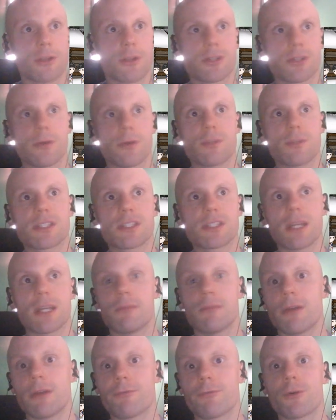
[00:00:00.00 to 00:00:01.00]
So he would send
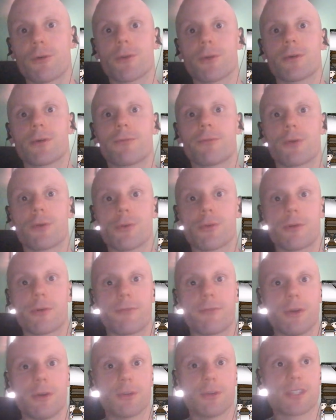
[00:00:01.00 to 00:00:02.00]
men further and further
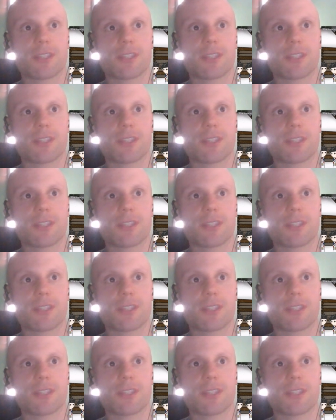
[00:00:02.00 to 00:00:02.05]
afield,